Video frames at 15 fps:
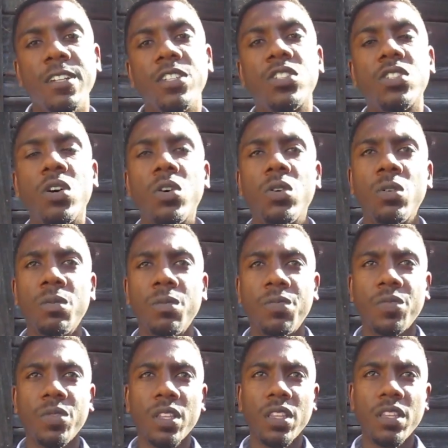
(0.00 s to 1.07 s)
So
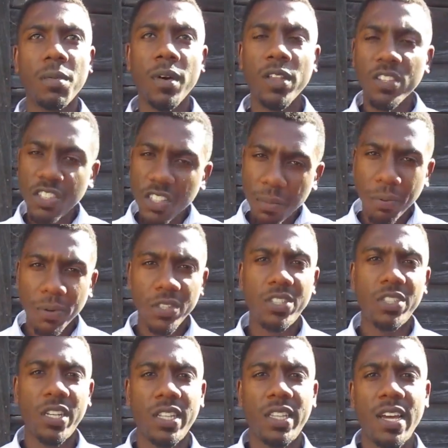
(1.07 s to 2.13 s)
the mother should
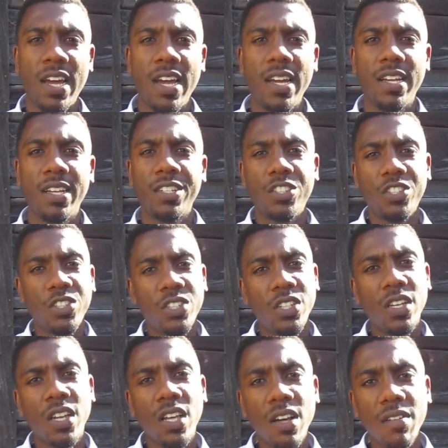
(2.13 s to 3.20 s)
appreciate that and she
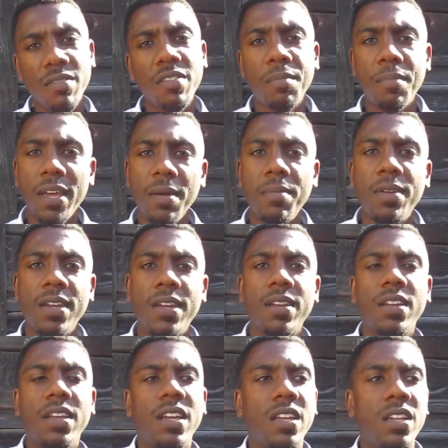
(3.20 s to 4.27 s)
should love the baby
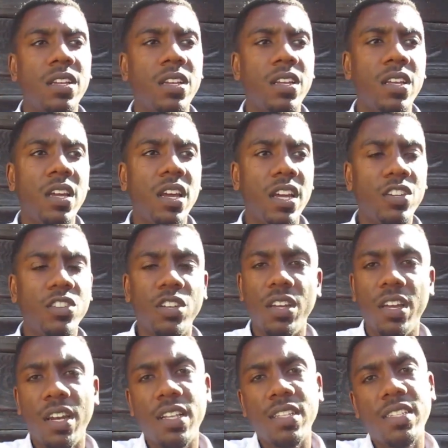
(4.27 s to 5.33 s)
and, and,
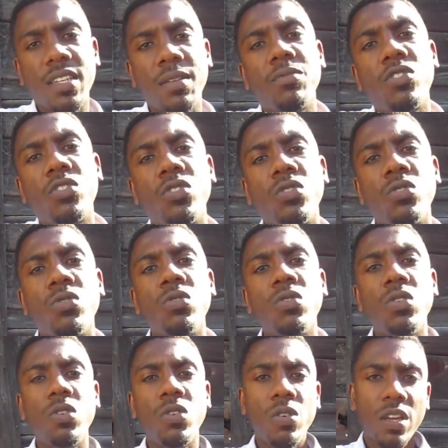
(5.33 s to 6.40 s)
and, and attempt to
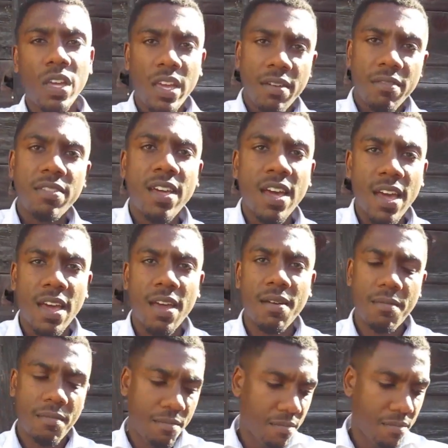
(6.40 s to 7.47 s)
give that
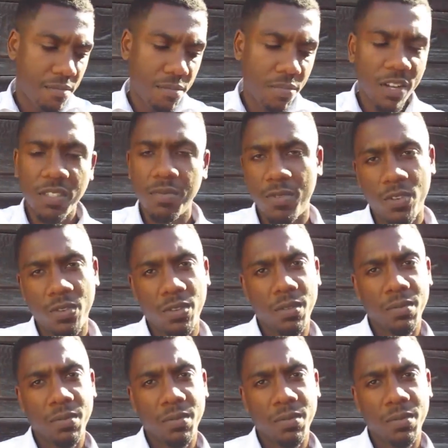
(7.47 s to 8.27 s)
breast milk,